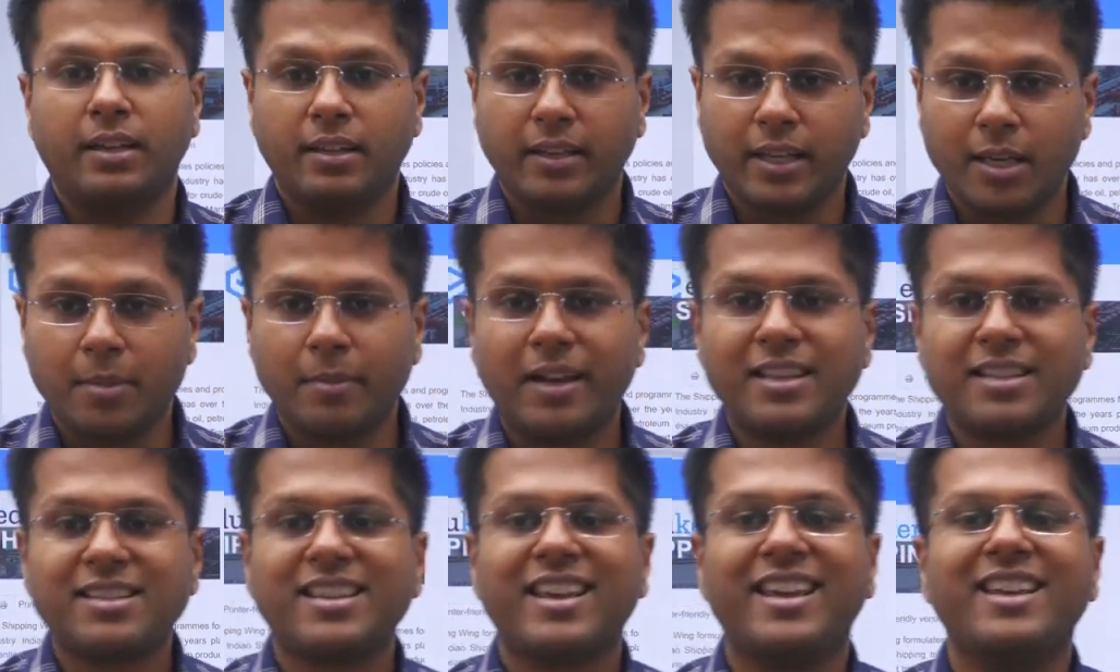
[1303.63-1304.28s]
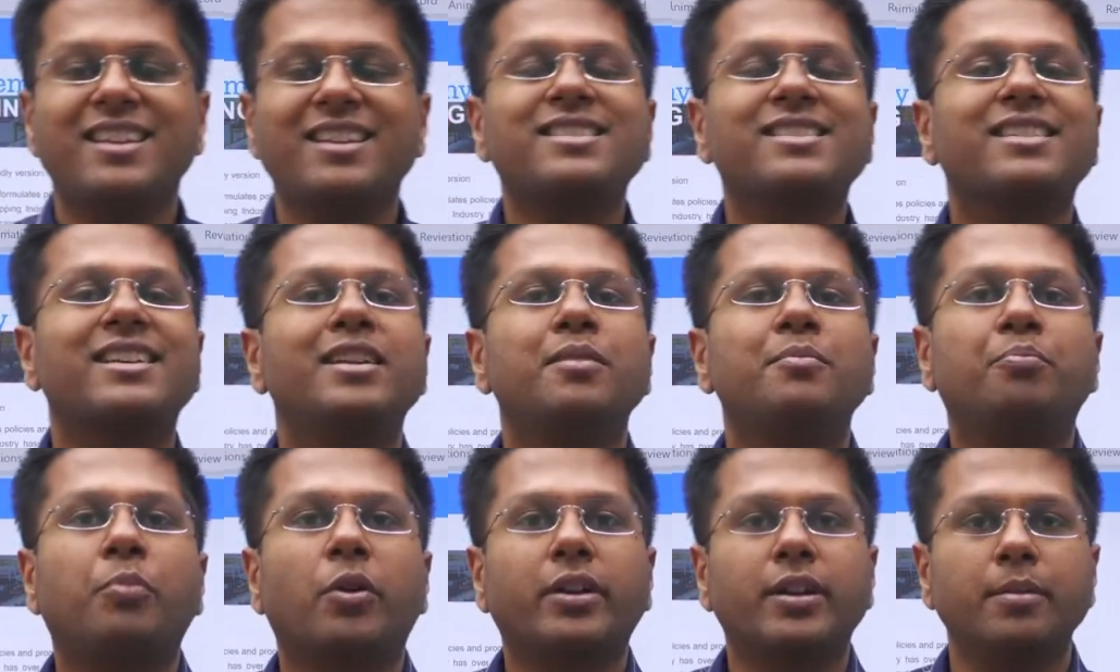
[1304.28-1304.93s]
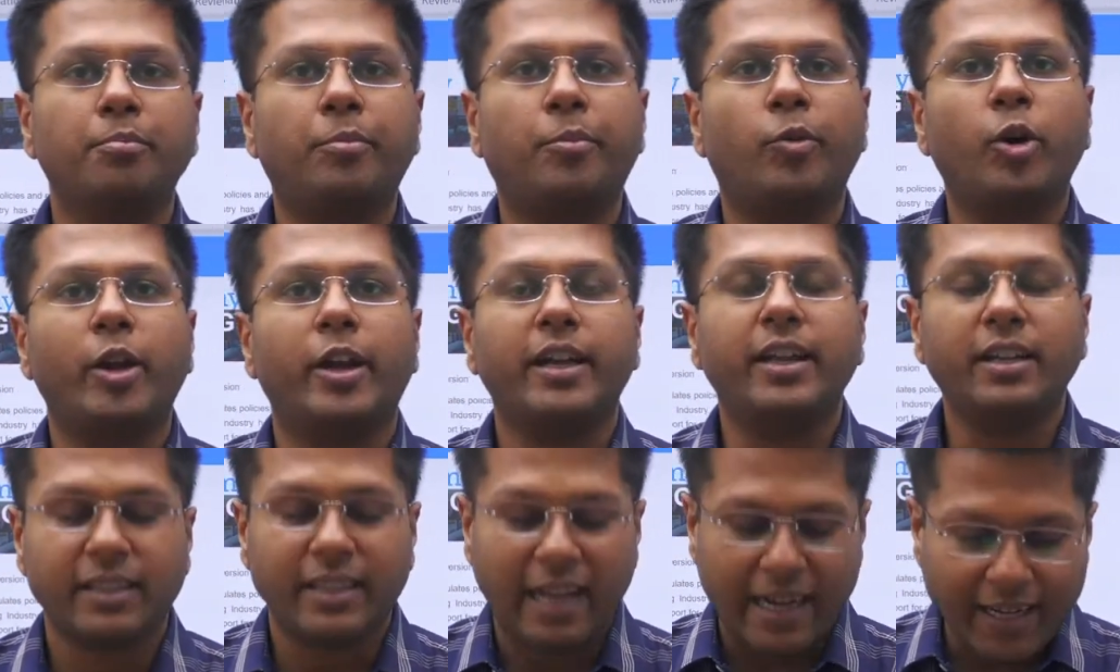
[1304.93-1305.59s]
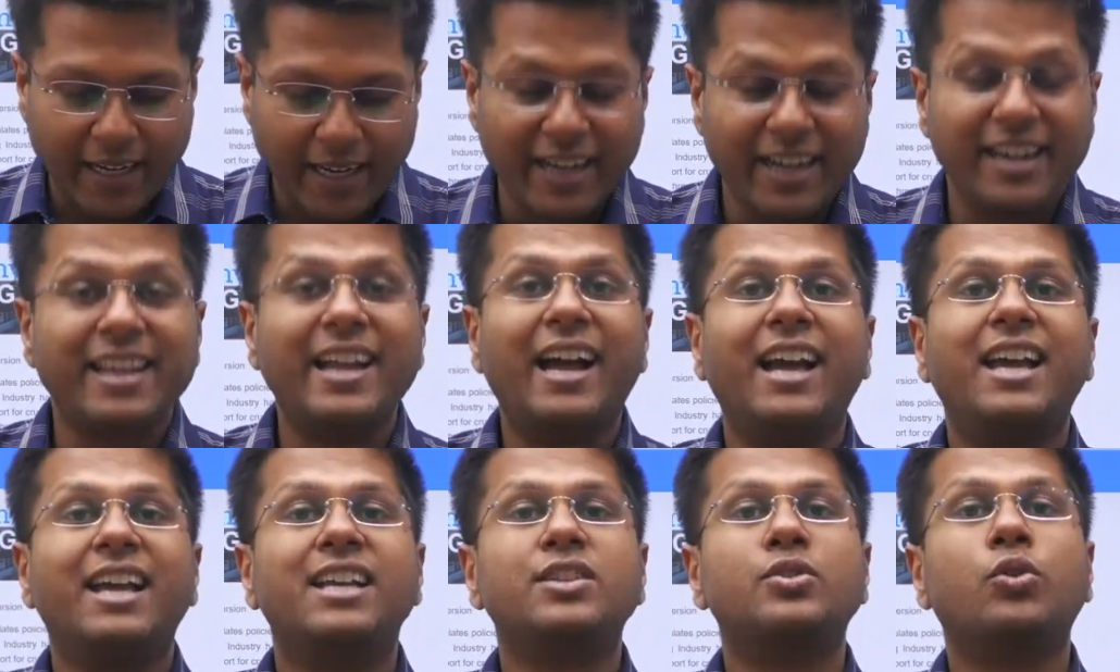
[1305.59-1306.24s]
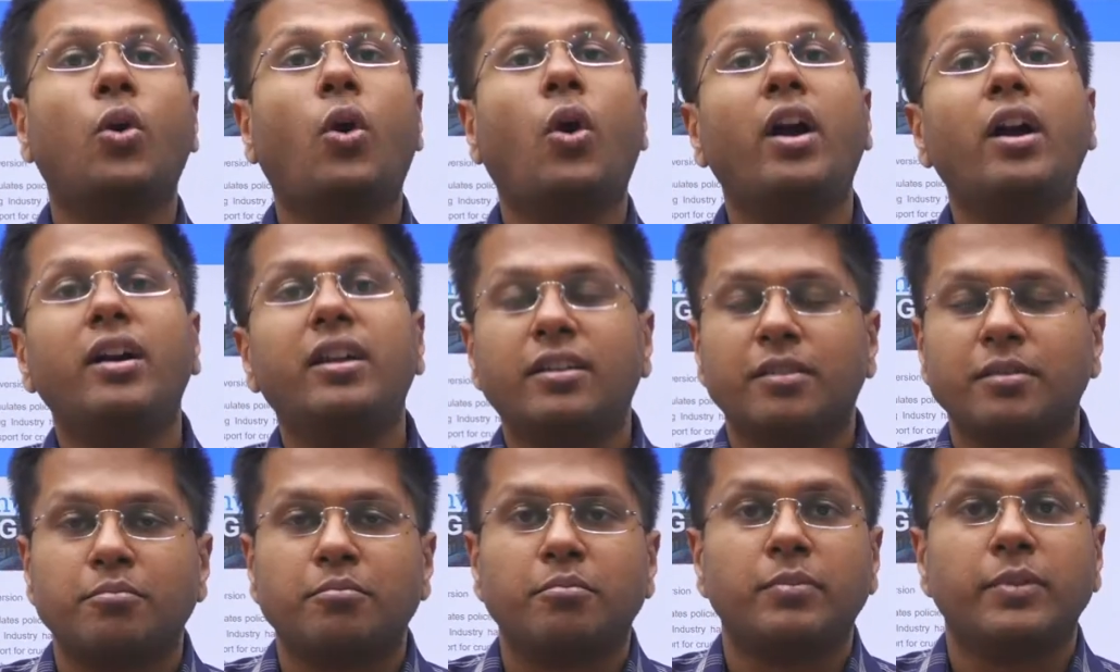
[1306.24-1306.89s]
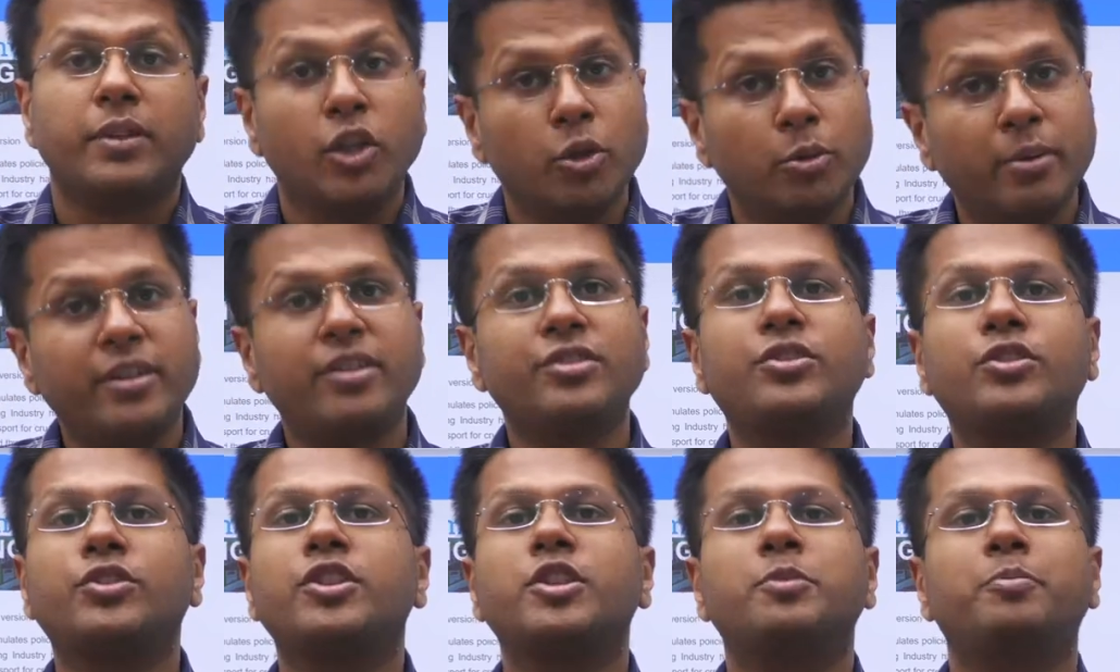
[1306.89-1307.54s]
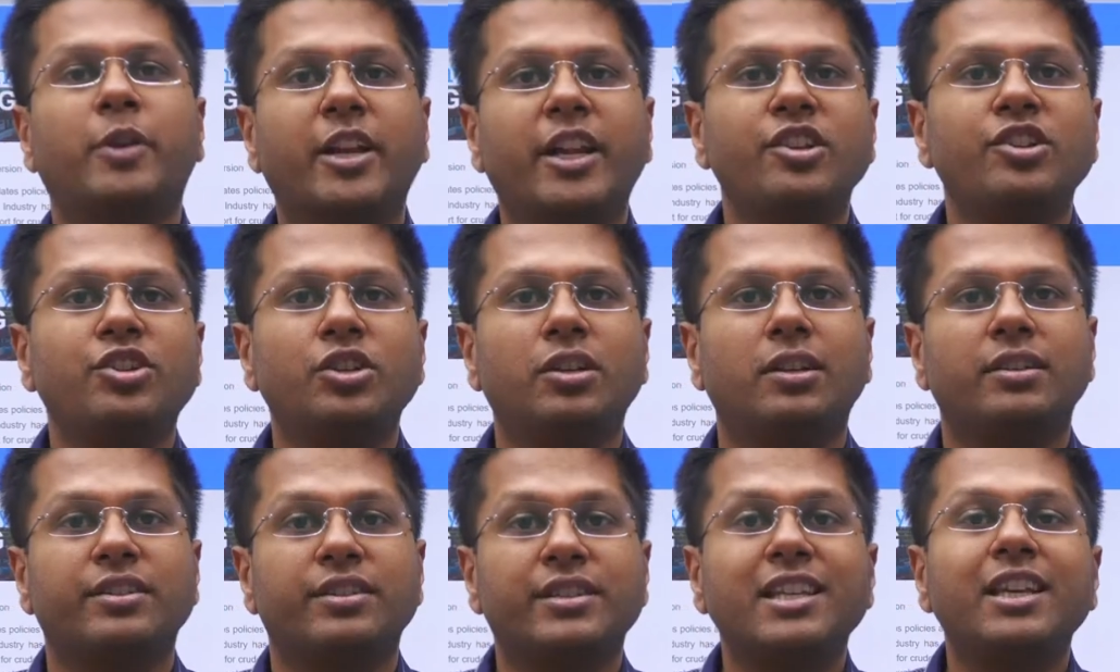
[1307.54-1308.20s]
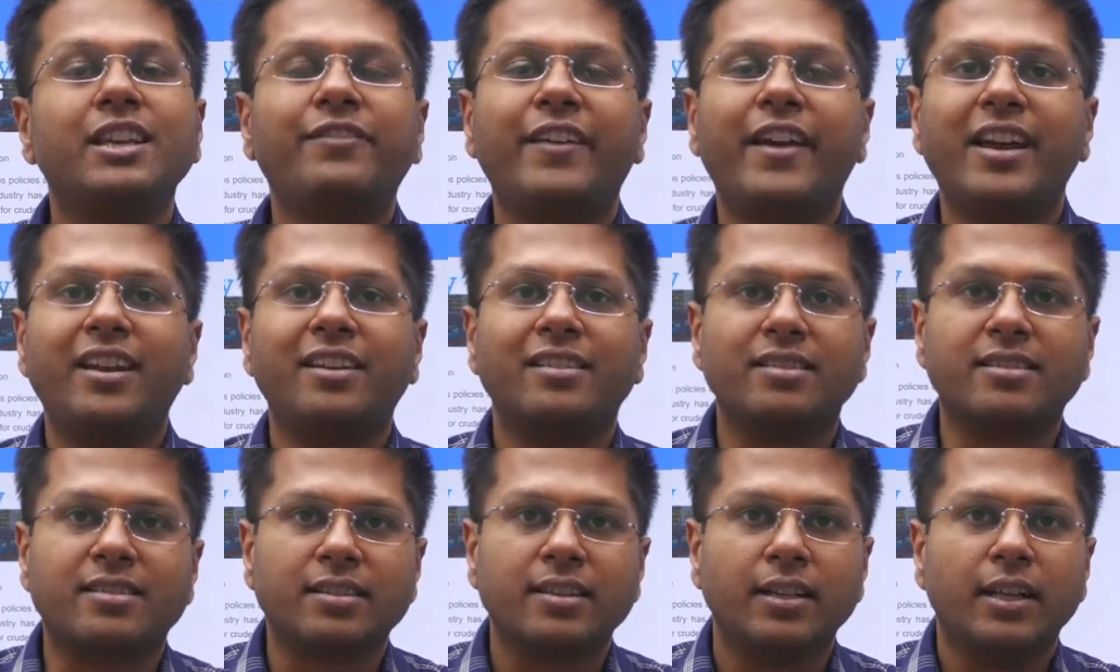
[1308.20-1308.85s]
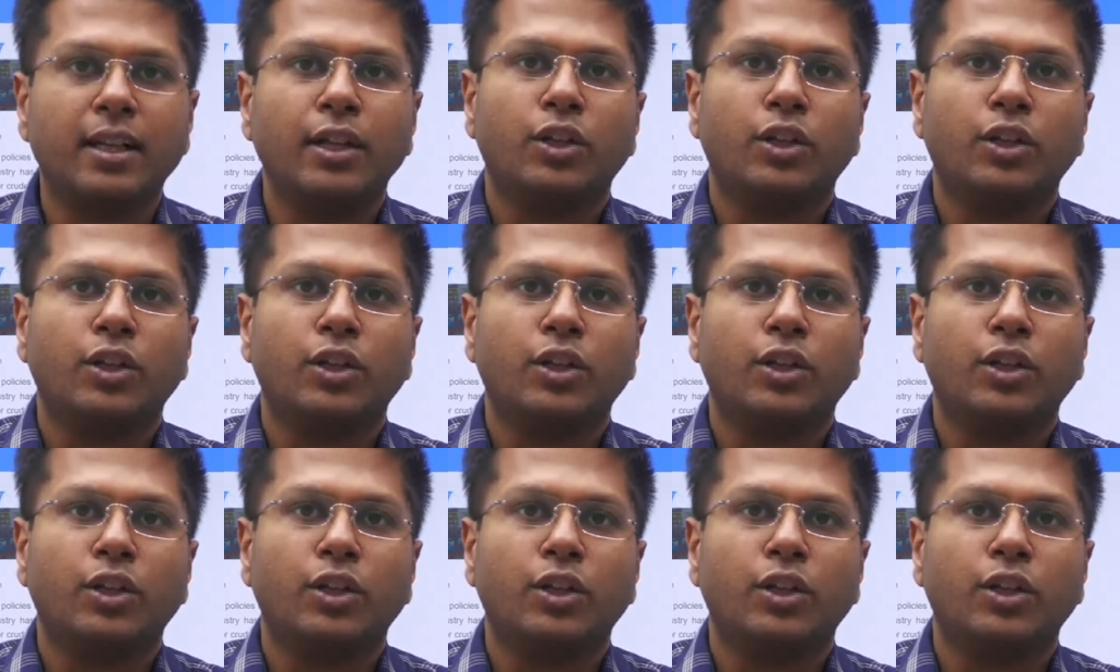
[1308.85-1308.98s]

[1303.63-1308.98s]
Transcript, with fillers: Hima says an important point that India has got human resources potential, seafarers,